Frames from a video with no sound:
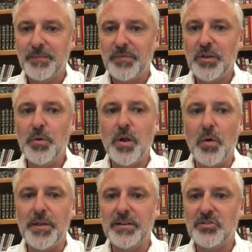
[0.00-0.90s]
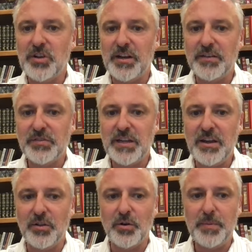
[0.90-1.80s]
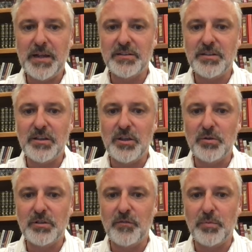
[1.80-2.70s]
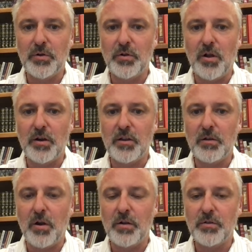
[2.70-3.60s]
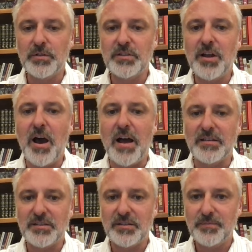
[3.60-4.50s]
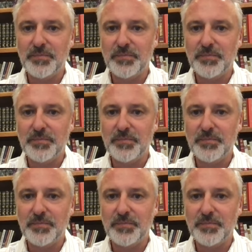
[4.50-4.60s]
you know that it's genitive singular because the accusative plural article is tos.